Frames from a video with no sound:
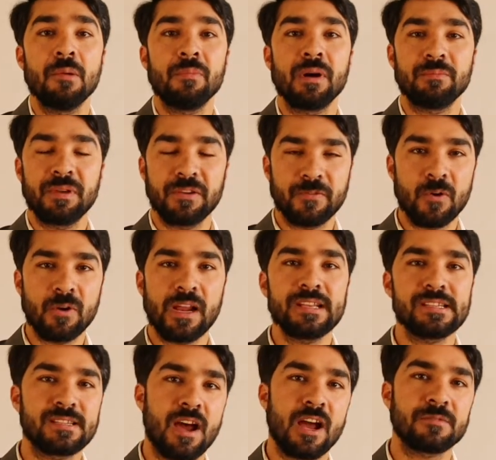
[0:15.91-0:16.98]
But before I
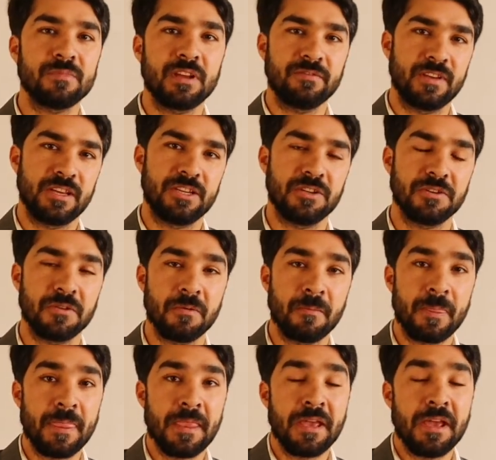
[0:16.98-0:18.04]
start my video,